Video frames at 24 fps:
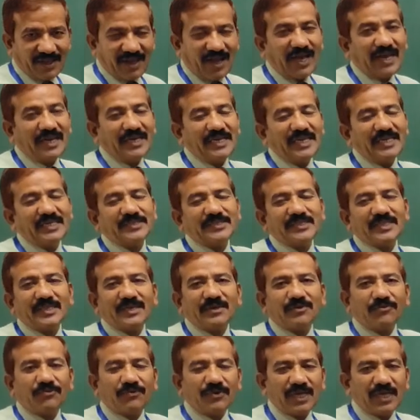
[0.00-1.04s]
and it is
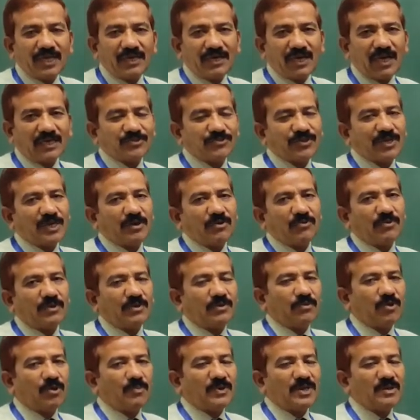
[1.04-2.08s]
a free
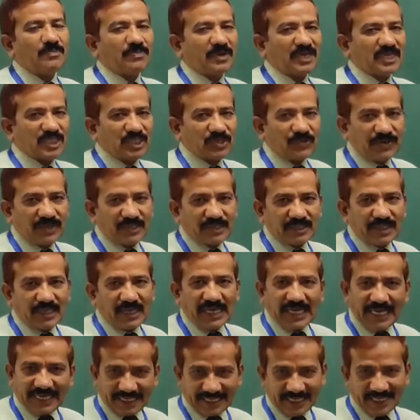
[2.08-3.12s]
open
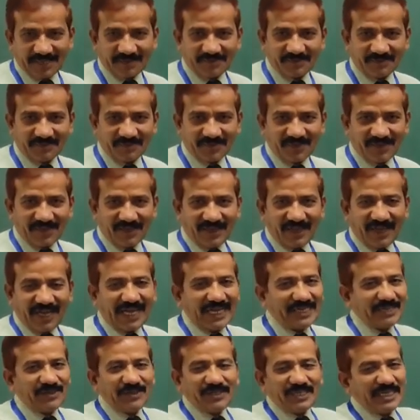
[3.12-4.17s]
punctuation letter.
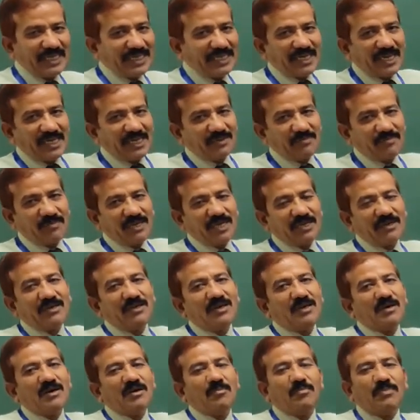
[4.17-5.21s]
And you need not be
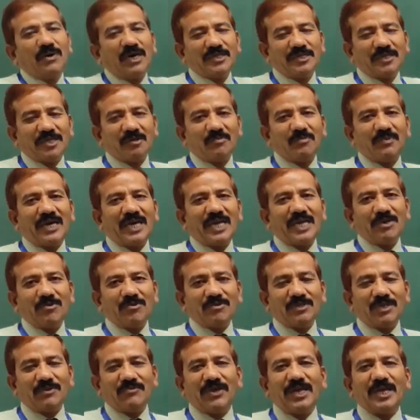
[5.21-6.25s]
bothered by
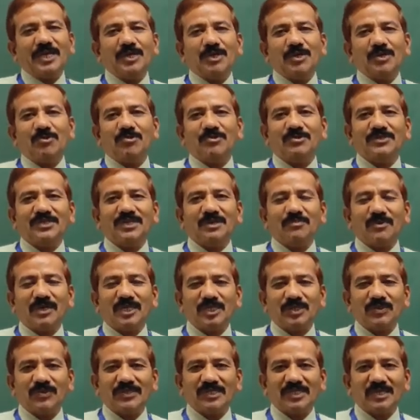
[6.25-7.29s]
where to use
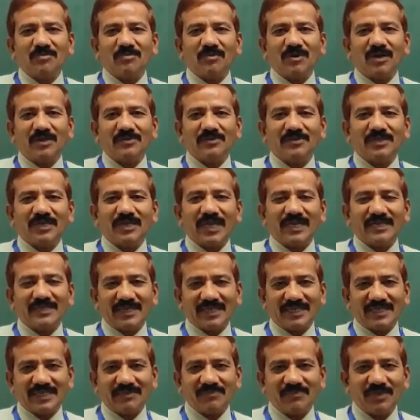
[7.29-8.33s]
punctuation marks like
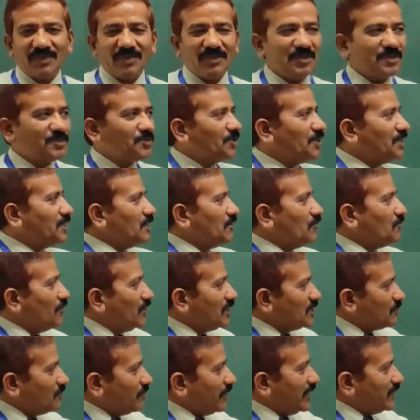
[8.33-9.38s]
that. So, in the
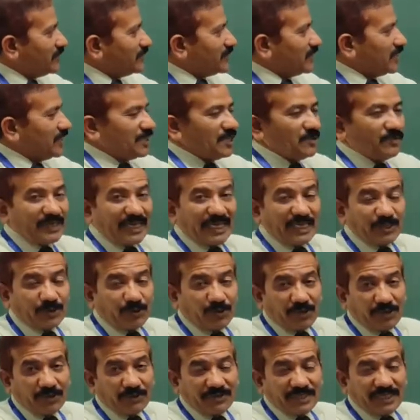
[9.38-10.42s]
first place, even I
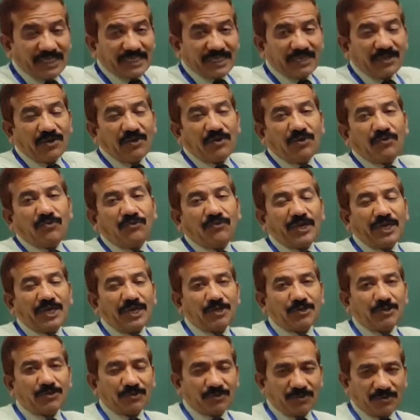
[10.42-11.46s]
told you that when
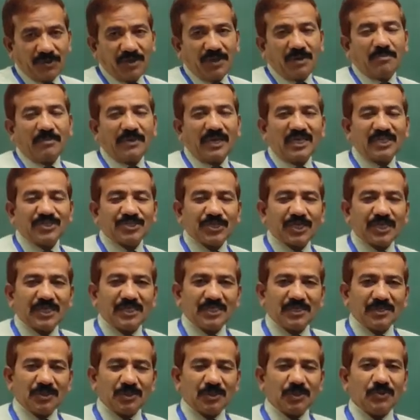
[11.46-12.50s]
you
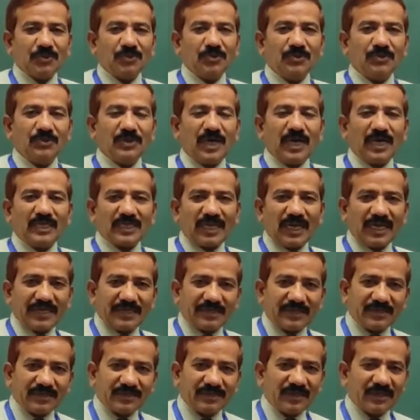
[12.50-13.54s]
mention 2
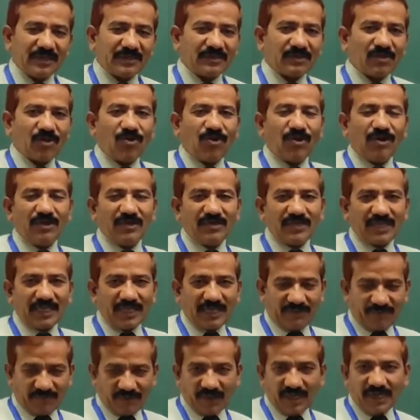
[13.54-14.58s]
addresses on
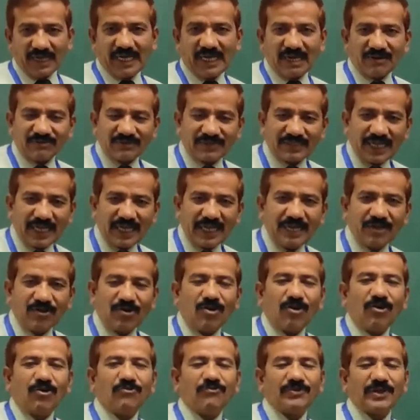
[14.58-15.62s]
the left side
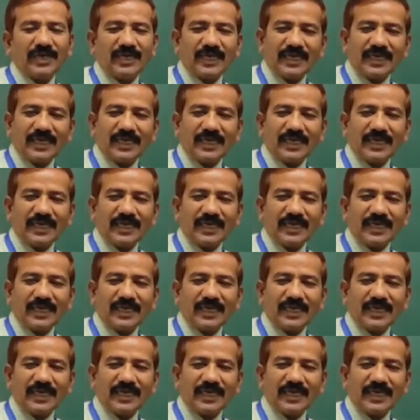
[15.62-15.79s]
of a